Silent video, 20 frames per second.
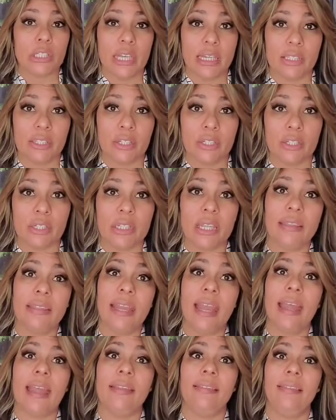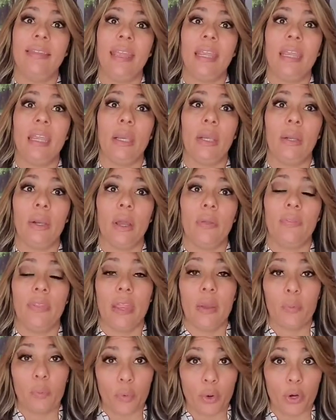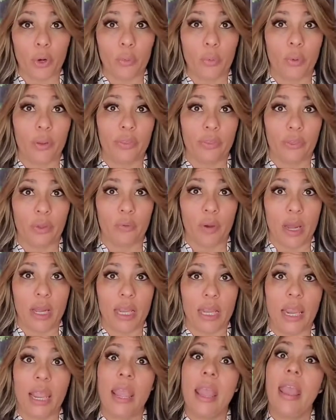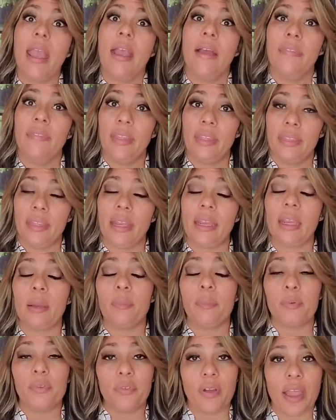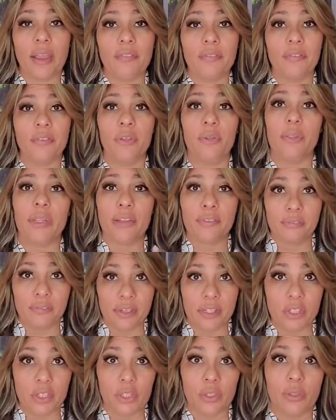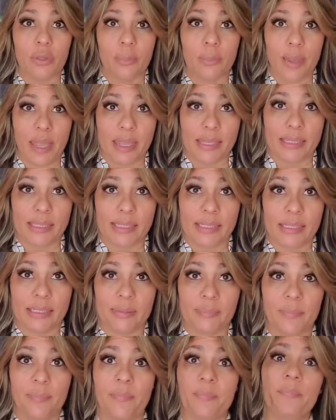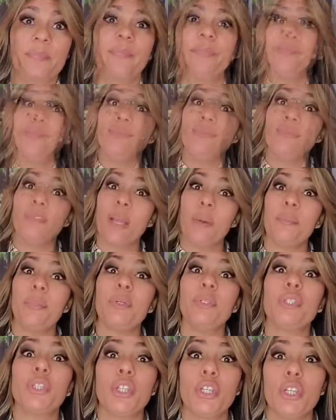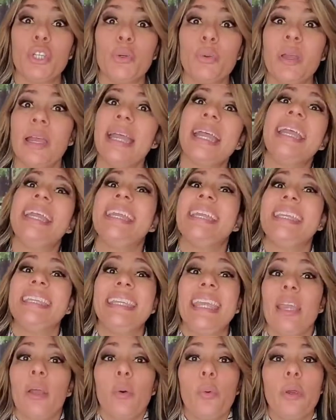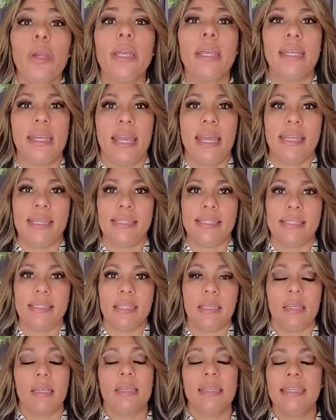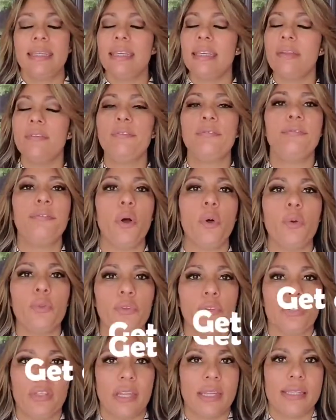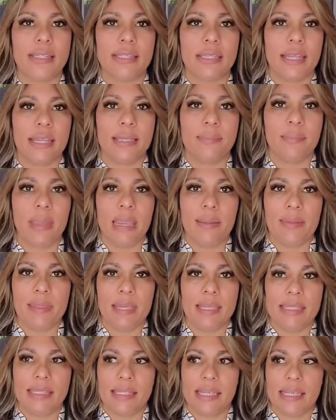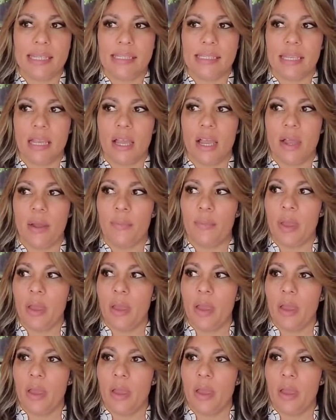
lenders that they can they work with already and then they can provide for you that fits you the best number two get organized get a folder that said maybe that says uh,